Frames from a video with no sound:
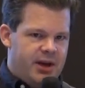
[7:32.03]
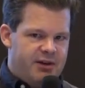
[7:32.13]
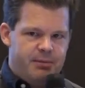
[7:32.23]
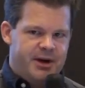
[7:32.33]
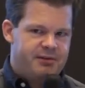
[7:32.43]

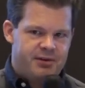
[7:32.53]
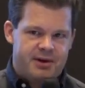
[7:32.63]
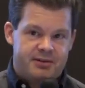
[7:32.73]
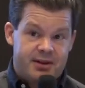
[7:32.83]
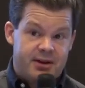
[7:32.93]
Everybody from
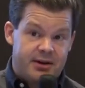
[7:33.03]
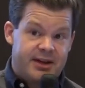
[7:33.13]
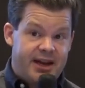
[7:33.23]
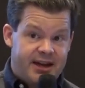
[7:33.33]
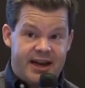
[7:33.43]
us
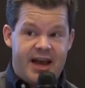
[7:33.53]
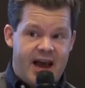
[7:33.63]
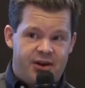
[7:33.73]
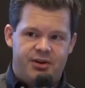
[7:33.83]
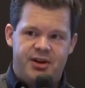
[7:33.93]
can get a
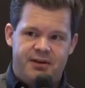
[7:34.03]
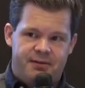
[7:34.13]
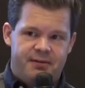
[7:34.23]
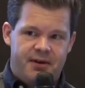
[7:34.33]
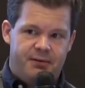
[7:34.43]
hand on it
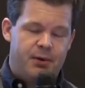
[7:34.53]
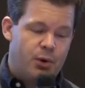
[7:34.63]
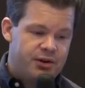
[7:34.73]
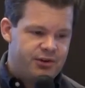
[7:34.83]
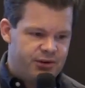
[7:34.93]
if we
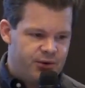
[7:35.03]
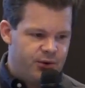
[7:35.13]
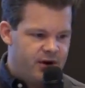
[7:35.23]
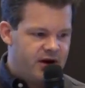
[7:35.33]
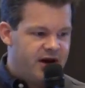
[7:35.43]
wanted
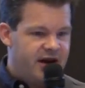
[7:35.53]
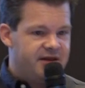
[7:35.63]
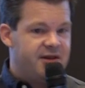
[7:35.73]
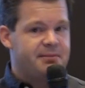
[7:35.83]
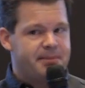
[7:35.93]
to,
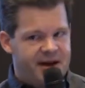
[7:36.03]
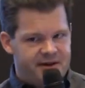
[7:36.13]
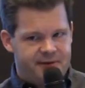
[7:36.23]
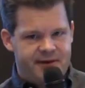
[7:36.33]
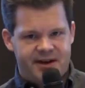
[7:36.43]
despite
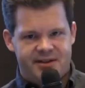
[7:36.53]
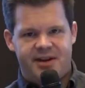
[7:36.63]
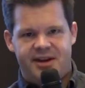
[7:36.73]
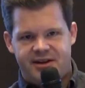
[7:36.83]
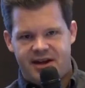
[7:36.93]
the fact that
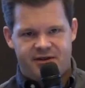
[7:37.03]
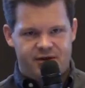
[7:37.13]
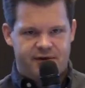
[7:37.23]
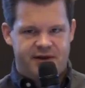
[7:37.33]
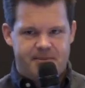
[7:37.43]
Intel has
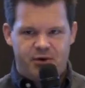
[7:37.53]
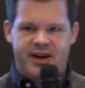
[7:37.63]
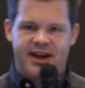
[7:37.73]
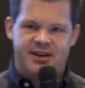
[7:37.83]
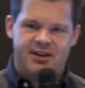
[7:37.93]
sort of
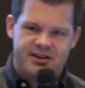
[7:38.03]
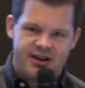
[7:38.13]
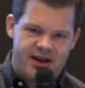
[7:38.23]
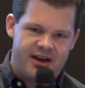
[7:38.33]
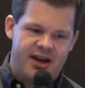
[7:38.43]
deprecated
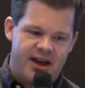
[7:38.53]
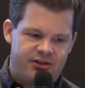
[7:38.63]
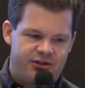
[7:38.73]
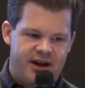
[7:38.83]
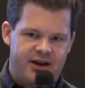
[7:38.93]

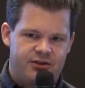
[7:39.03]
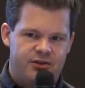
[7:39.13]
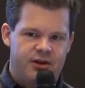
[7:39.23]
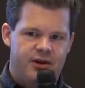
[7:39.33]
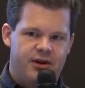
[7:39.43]
SGX